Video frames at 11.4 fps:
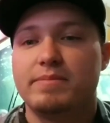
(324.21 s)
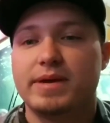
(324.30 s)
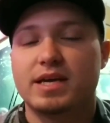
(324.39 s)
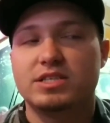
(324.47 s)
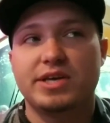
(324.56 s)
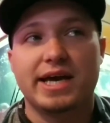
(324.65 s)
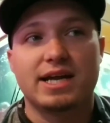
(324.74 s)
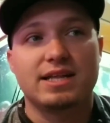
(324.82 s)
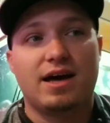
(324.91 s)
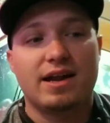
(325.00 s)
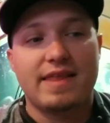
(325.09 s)
because you got
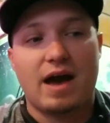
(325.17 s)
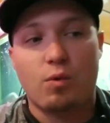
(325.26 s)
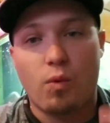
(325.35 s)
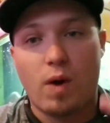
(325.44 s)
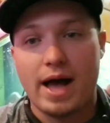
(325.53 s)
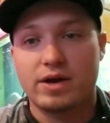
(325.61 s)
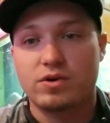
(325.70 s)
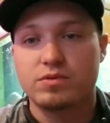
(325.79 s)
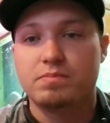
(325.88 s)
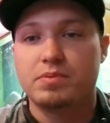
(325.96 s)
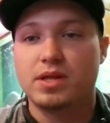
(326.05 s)
a lot of that
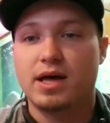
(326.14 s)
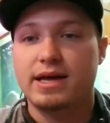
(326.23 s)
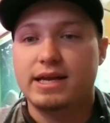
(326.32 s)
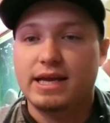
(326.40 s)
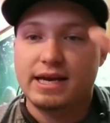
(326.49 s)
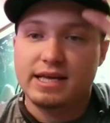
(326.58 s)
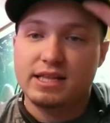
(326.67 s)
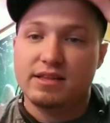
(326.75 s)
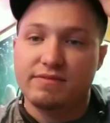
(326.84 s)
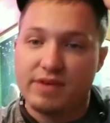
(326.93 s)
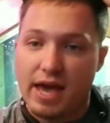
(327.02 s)
wild blood in
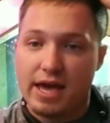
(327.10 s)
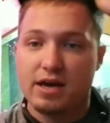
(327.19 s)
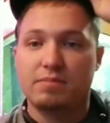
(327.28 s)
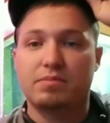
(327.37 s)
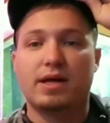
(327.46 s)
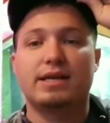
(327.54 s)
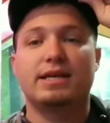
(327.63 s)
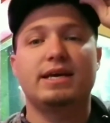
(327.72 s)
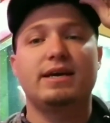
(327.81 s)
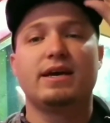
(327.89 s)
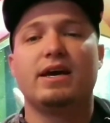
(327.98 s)
it, the Vieja blood
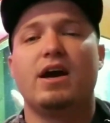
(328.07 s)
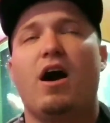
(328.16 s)
in it,